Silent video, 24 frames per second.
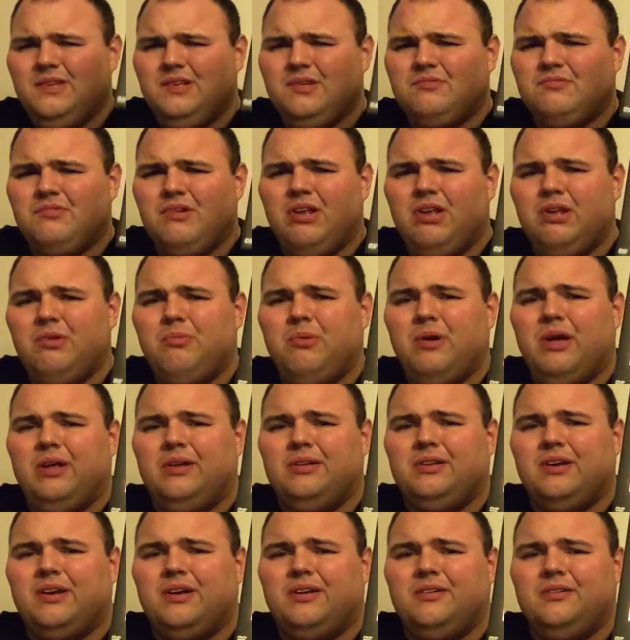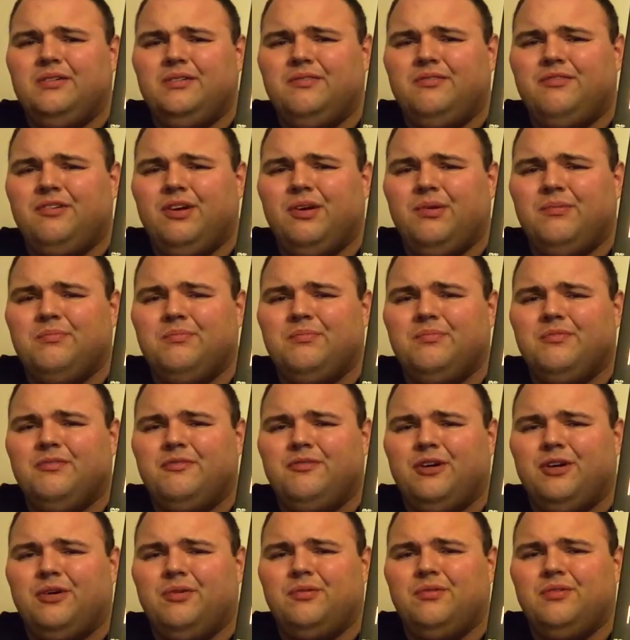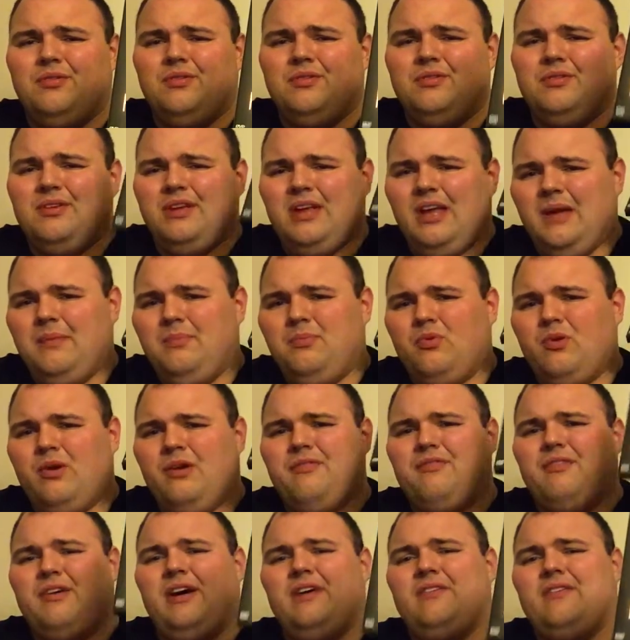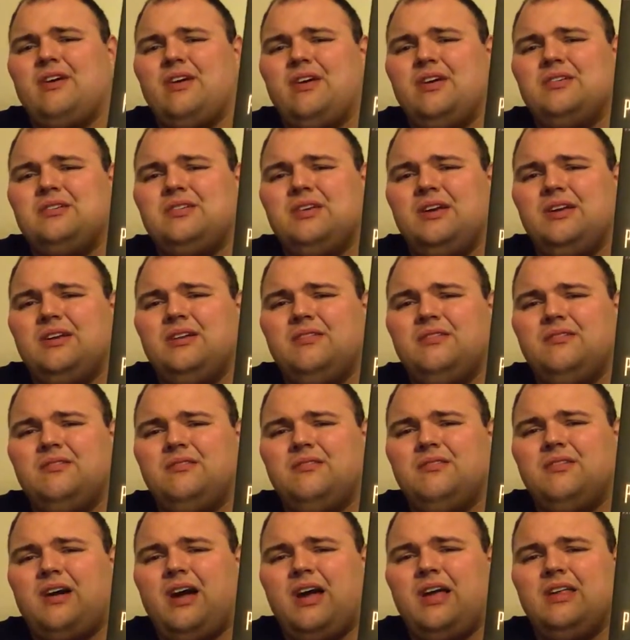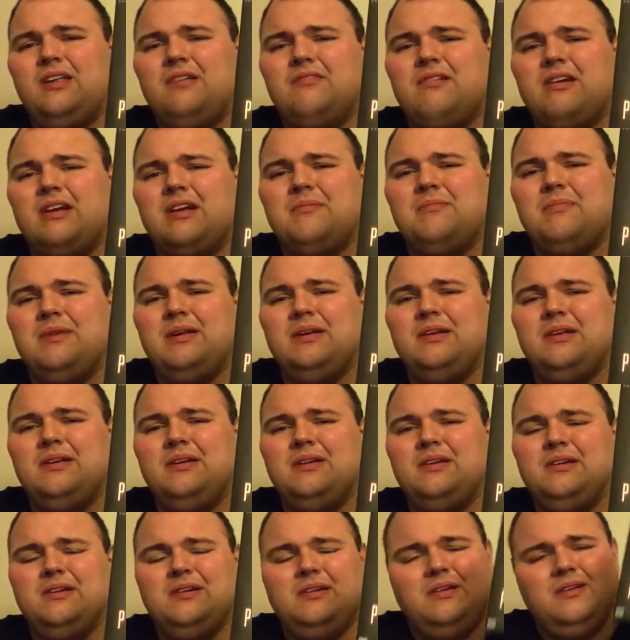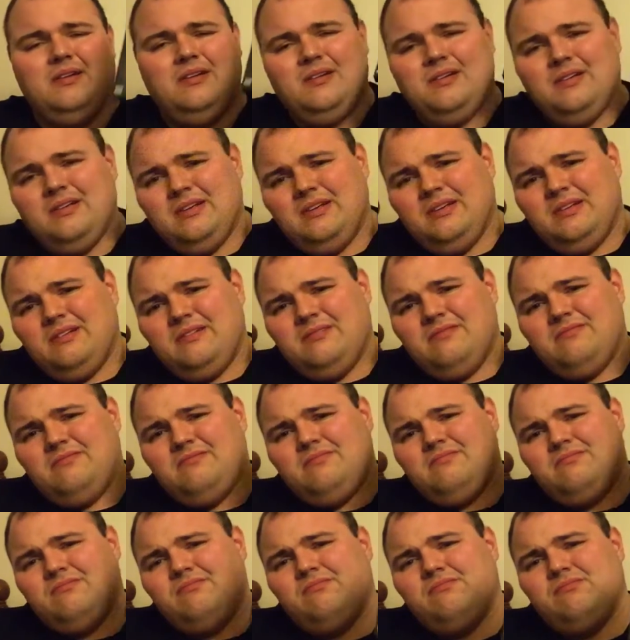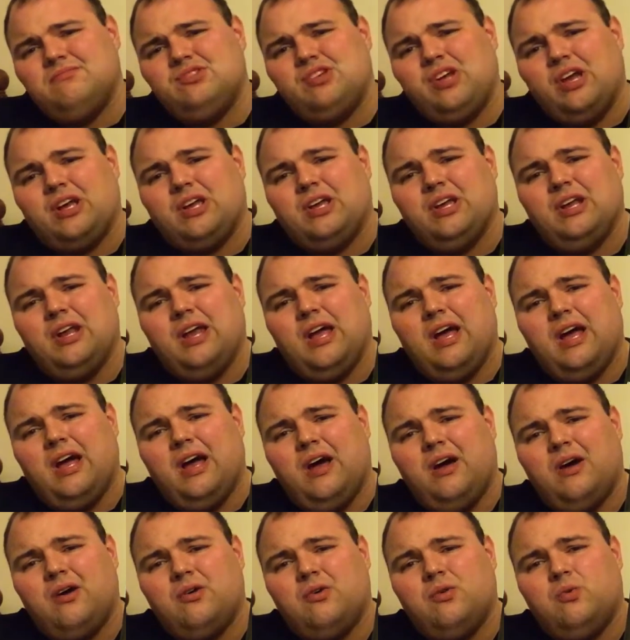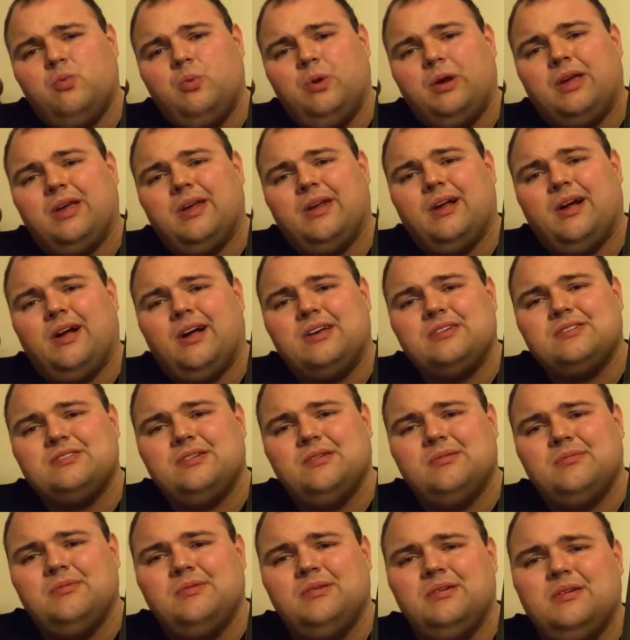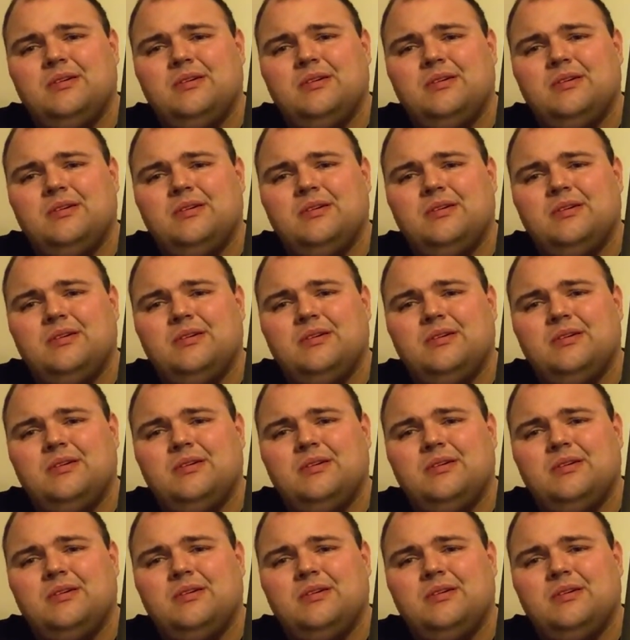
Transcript: really well done film, phone, 8.5 out of 10. Highly recommend it. Check it out. Wicked awesome.